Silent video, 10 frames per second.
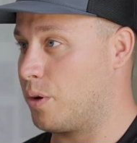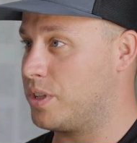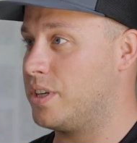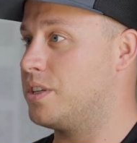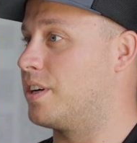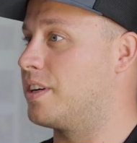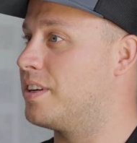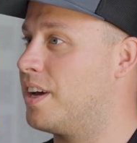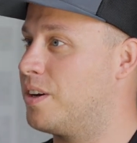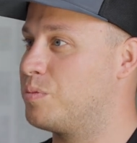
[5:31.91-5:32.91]
I quit teaching
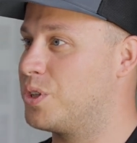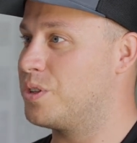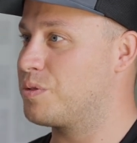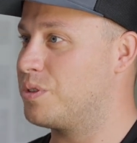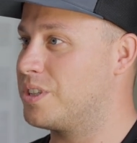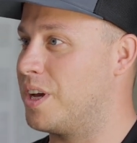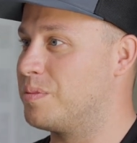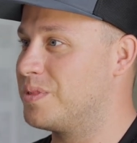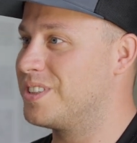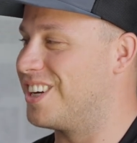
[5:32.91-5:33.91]
and now I'm doing this full
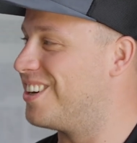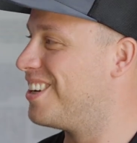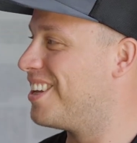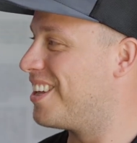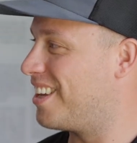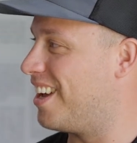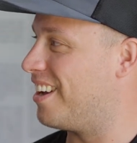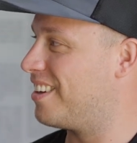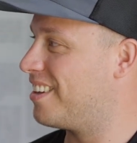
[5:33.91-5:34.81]
time. So, yeah.